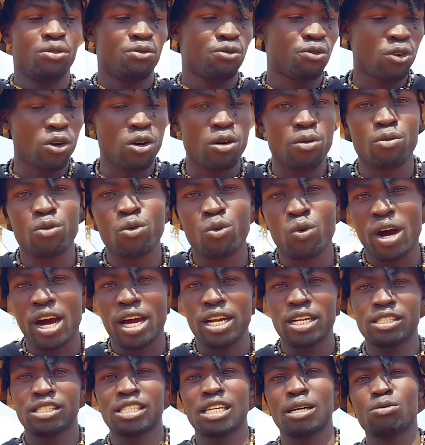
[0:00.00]
from
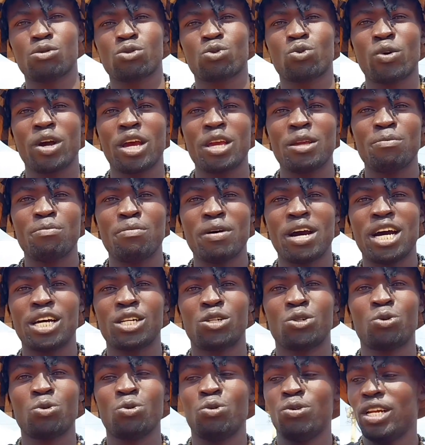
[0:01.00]
one
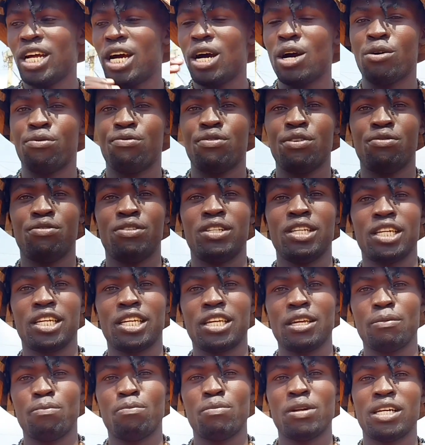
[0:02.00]
subscriber to now
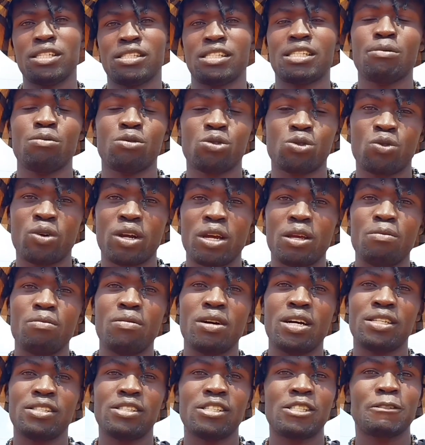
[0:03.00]
50k plus
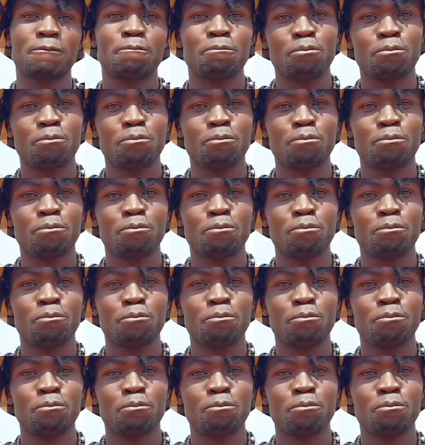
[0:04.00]
subscribers.